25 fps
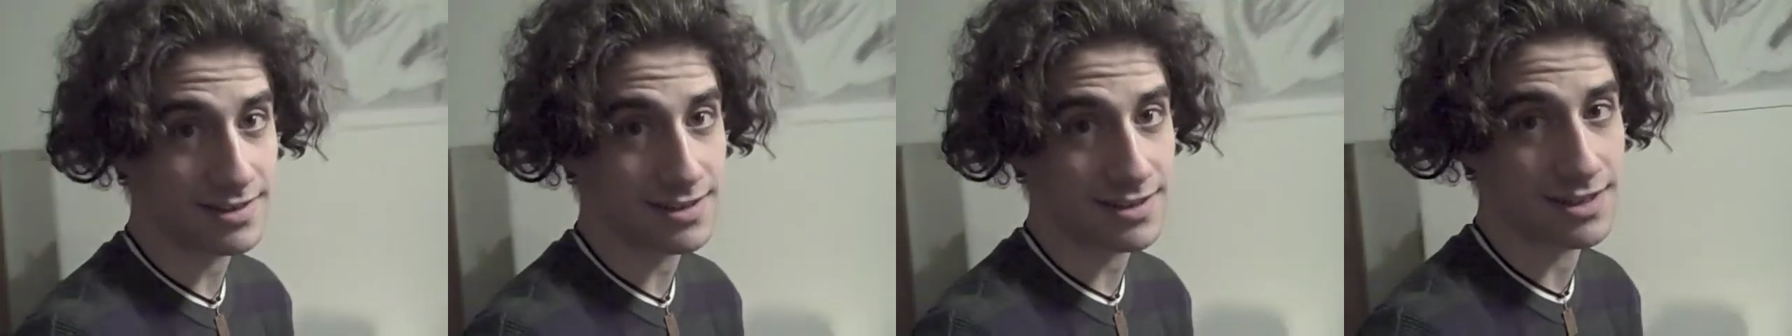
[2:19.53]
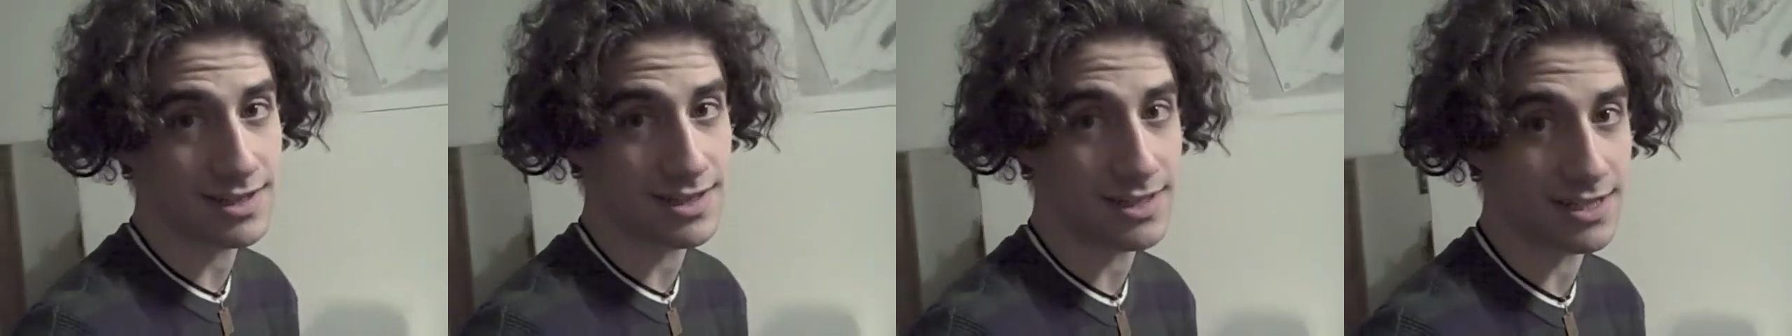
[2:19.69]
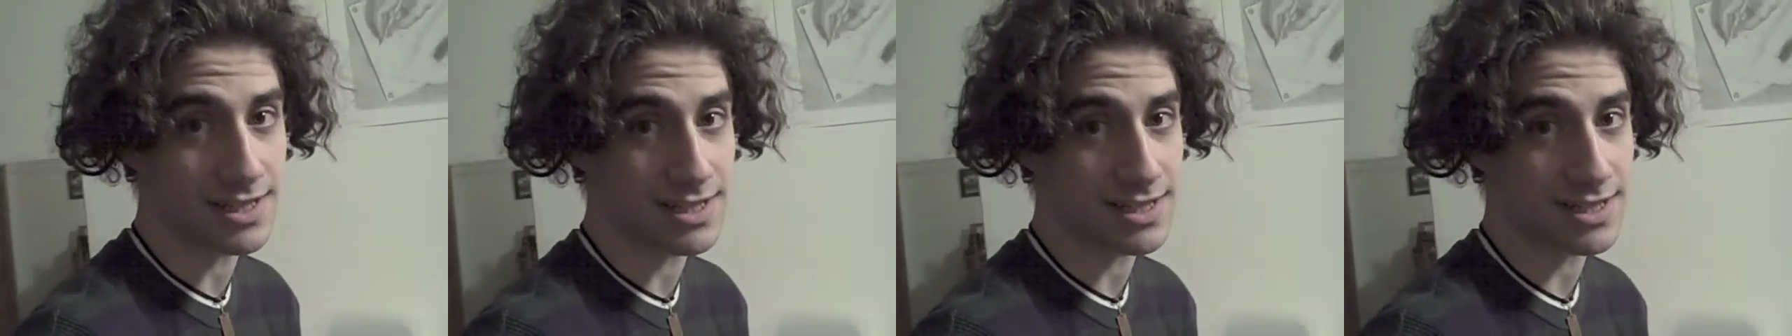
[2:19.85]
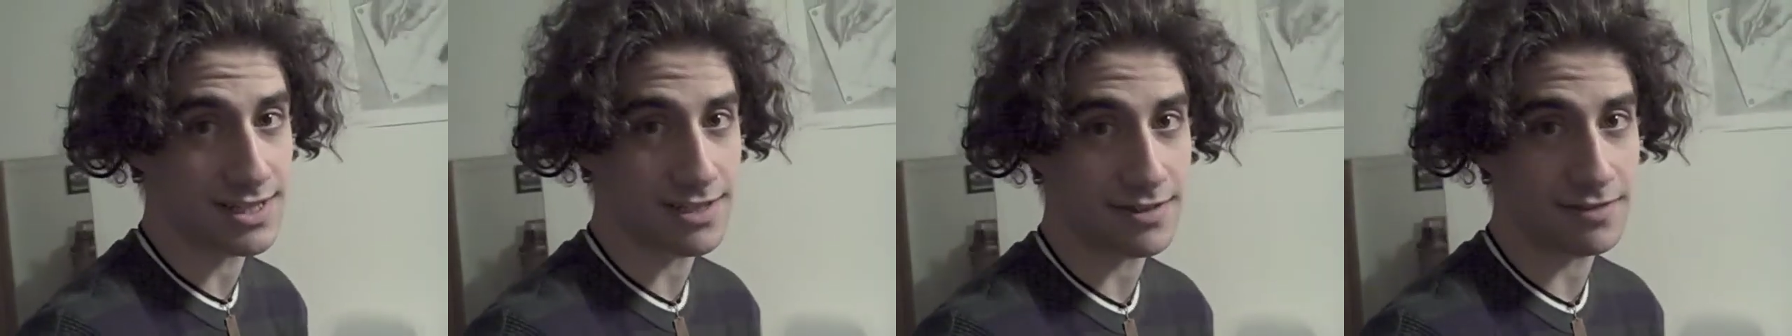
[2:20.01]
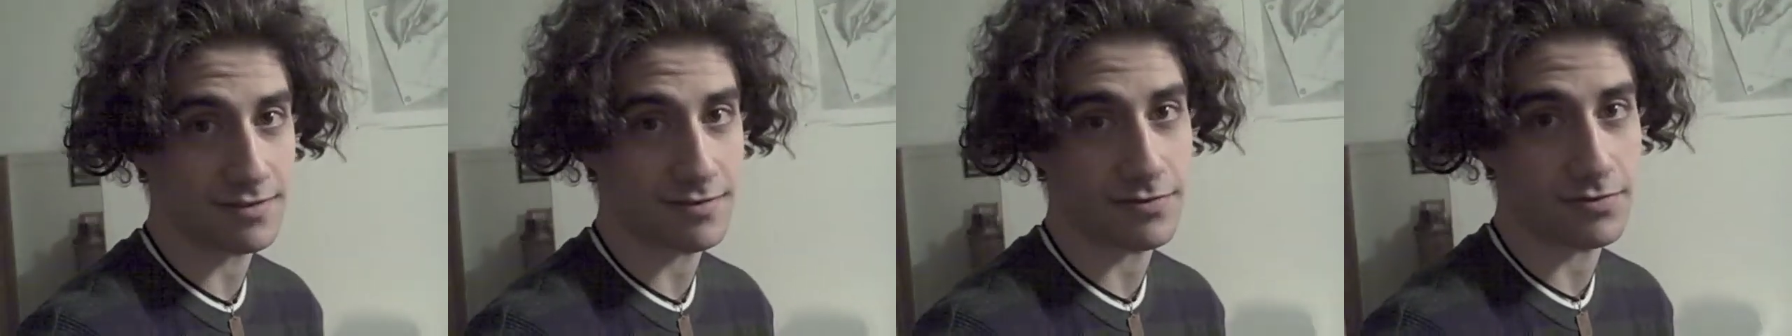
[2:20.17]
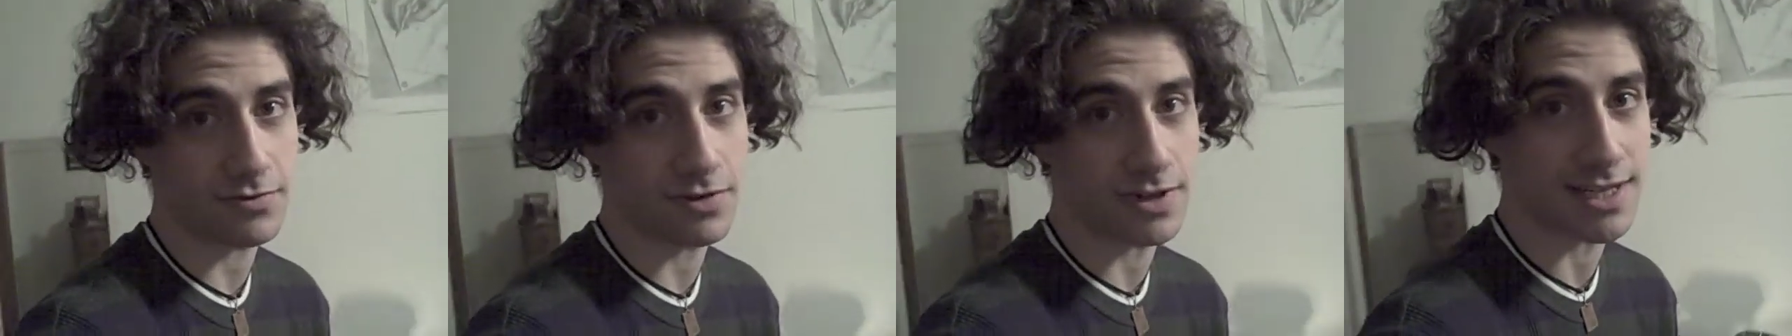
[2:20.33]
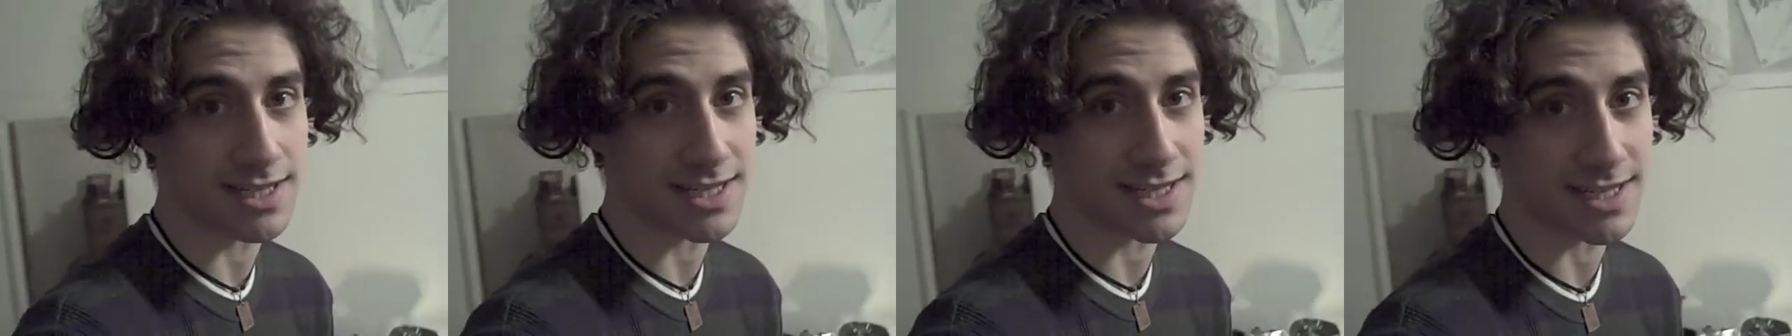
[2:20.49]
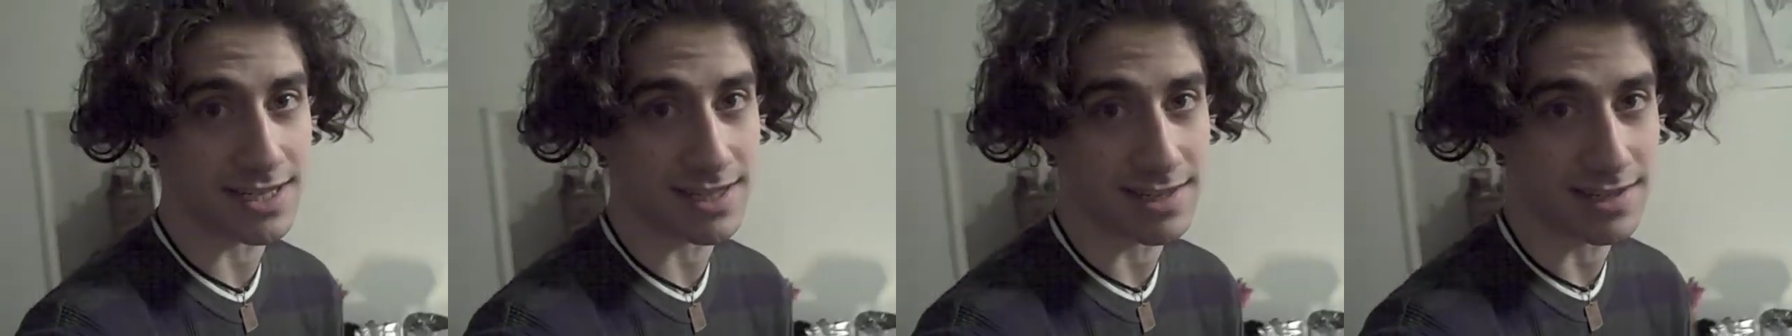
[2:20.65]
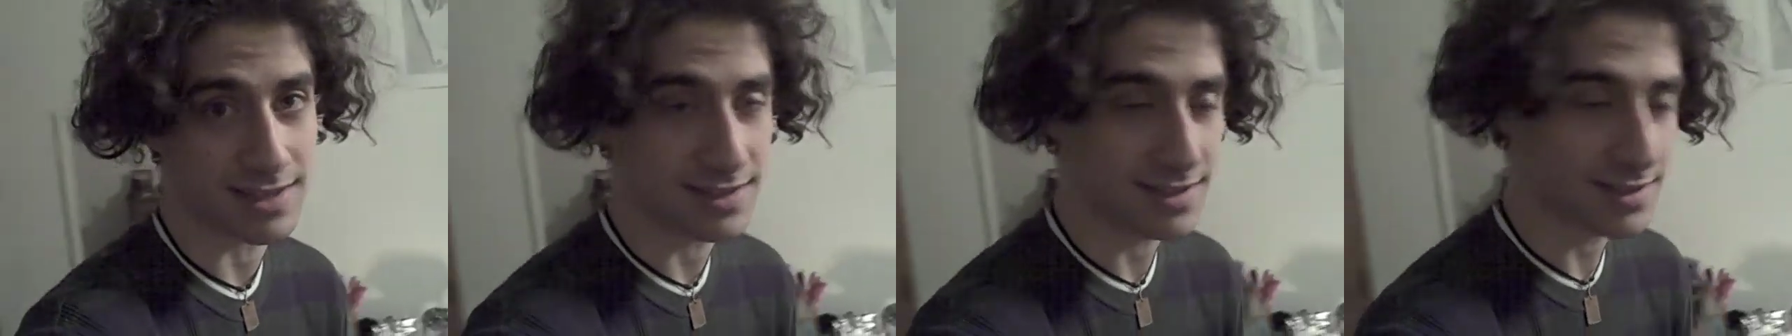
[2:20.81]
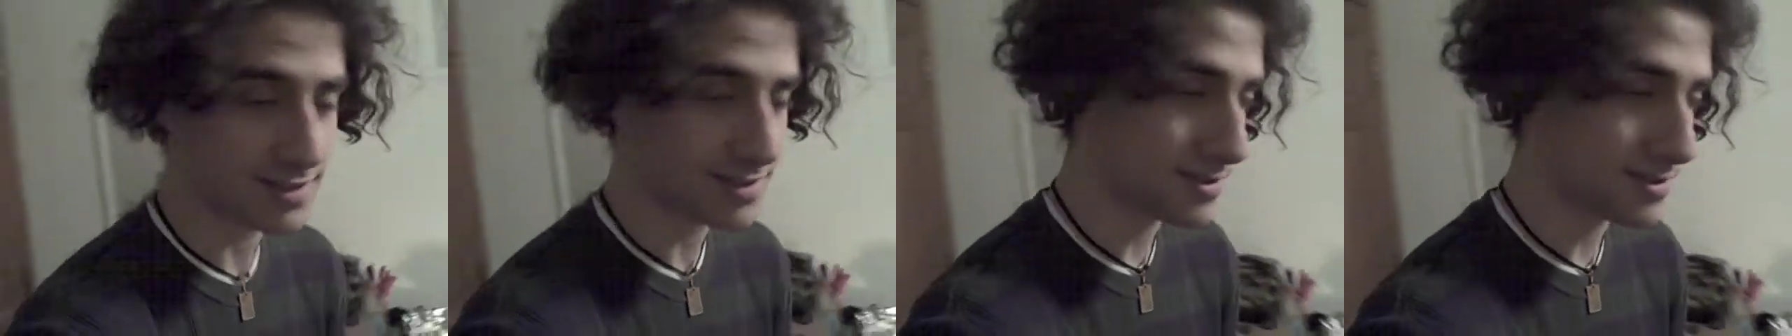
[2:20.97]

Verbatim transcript: because it's freezing